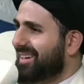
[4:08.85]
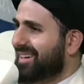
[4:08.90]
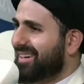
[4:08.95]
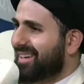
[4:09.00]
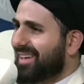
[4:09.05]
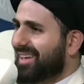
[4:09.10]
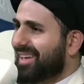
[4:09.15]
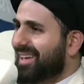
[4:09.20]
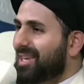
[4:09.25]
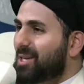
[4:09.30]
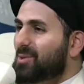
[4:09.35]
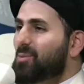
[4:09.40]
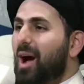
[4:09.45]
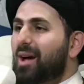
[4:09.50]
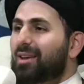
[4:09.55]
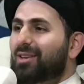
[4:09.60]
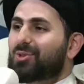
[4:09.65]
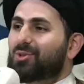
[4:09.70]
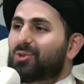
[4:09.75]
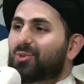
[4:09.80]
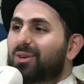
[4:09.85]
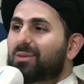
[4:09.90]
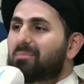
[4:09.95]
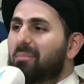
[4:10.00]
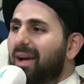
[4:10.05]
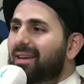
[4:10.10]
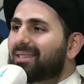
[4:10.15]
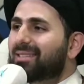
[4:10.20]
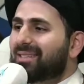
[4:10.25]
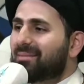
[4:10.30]
He wanted to
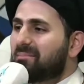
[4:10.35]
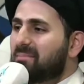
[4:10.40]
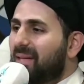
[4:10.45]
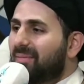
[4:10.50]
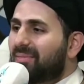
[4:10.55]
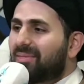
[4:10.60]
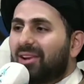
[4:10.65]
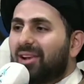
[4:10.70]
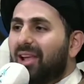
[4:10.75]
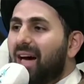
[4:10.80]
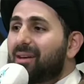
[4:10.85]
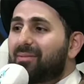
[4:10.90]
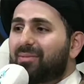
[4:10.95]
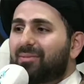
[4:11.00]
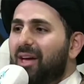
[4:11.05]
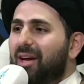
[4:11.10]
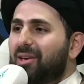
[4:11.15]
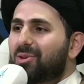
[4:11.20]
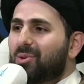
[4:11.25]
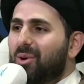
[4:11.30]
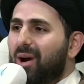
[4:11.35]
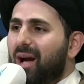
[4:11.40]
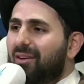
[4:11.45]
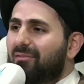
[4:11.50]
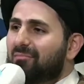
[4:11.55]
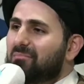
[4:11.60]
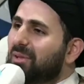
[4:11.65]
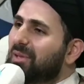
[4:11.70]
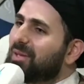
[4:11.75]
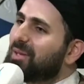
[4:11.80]
remind him that the life that you
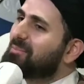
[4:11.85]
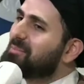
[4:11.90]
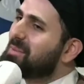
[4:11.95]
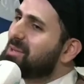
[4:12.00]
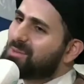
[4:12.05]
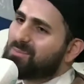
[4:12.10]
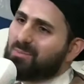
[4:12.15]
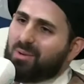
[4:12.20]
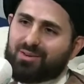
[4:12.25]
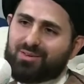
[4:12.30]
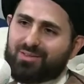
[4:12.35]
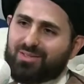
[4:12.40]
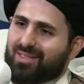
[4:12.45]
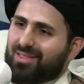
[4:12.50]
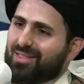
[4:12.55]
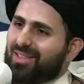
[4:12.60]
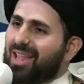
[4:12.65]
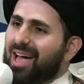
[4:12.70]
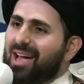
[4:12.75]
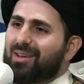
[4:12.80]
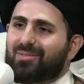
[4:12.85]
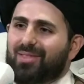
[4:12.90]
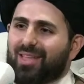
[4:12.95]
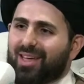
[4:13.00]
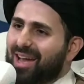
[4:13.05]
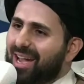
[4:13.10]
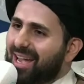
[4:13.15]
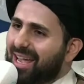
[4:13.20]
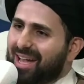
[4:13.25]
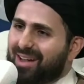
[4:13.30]
have, believe me, is better than the life
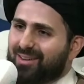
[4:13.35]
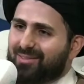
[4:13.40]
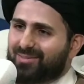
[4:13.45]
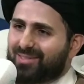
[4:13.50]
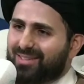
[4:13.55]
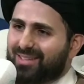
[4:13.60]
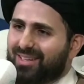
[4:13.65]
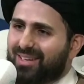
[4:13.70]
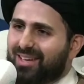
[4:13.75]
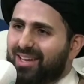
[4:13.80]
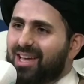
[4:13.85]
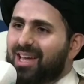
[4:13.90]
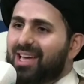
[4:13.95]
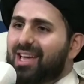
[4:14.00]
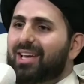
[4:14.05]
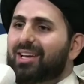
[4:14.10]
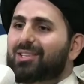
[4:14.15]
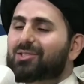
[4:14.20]
that I have.